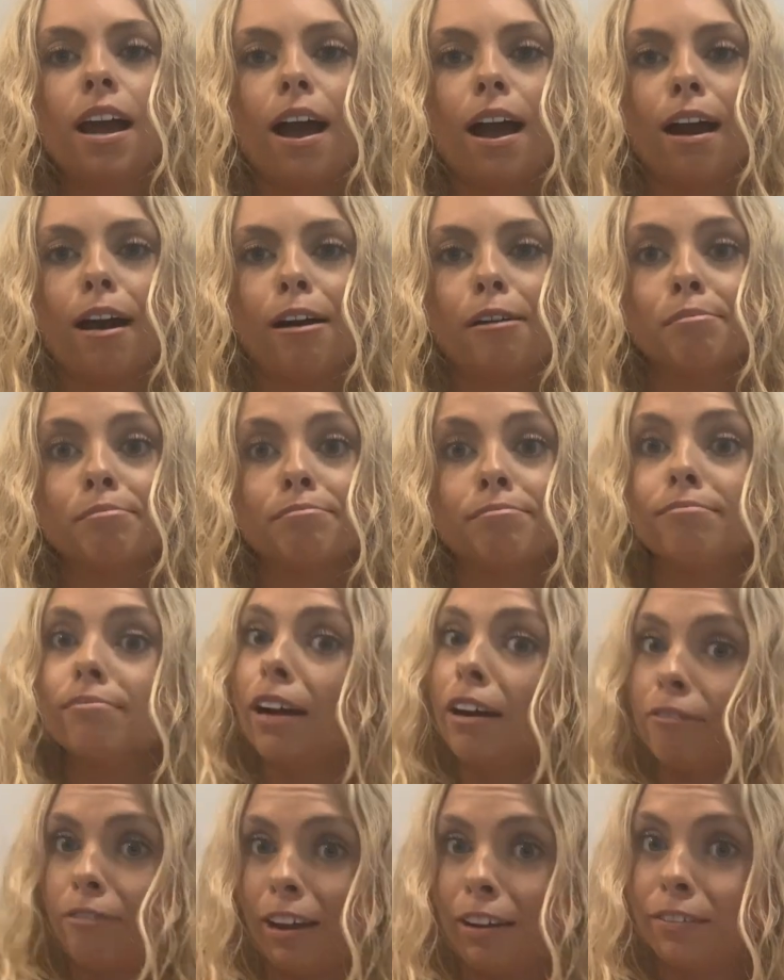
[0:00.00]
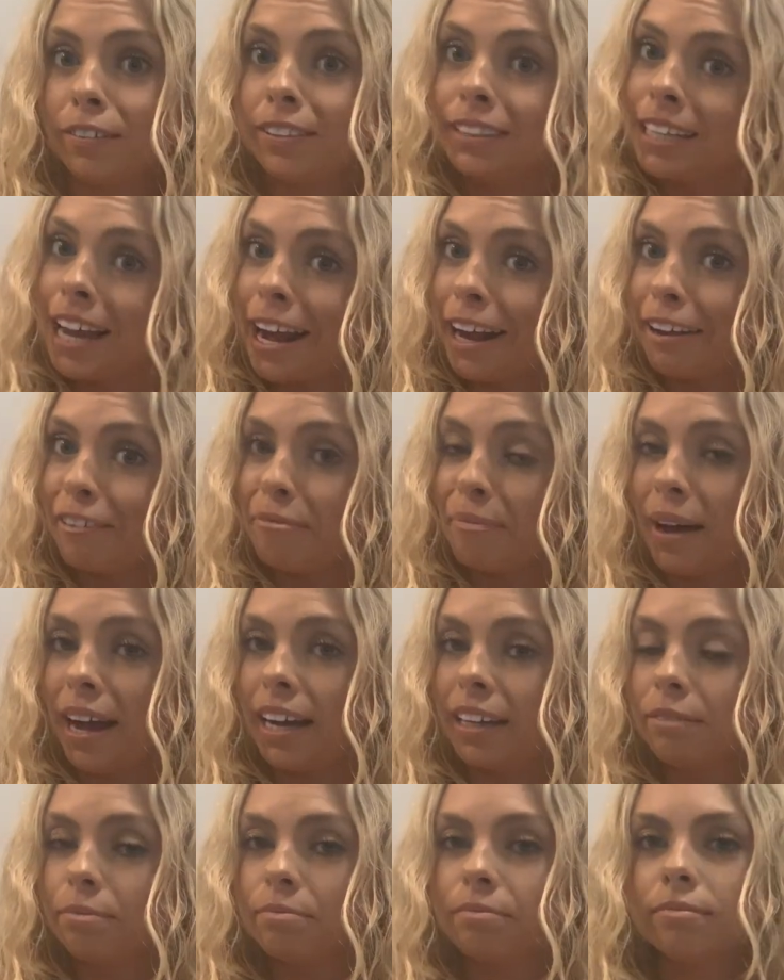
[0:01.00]
A favorite snack of
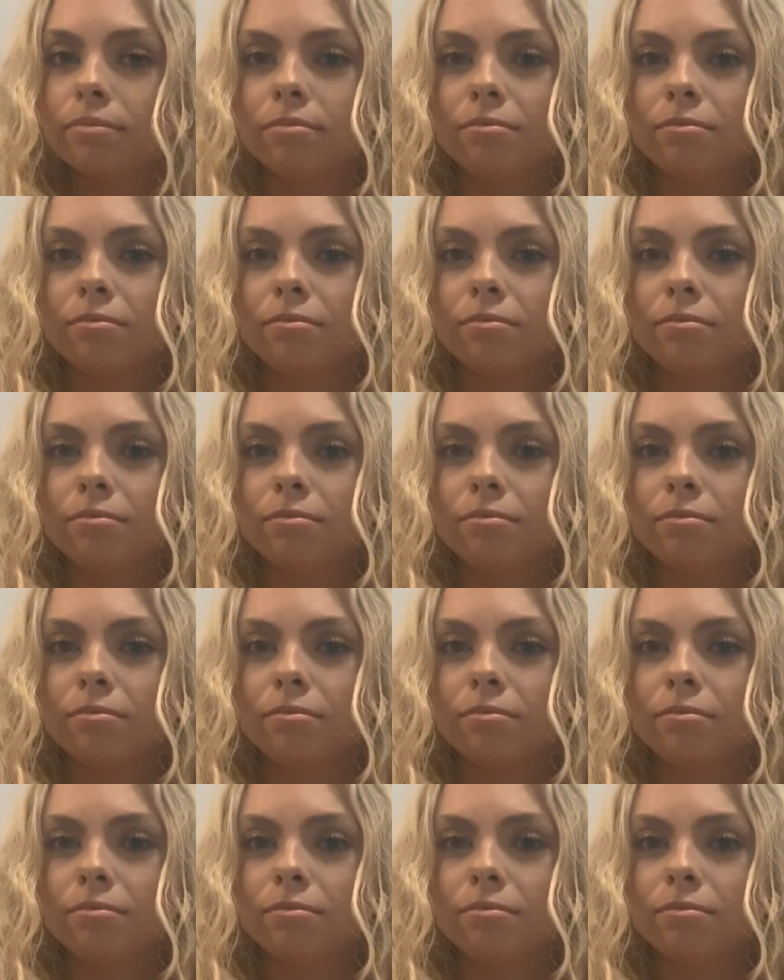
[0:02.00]
mine,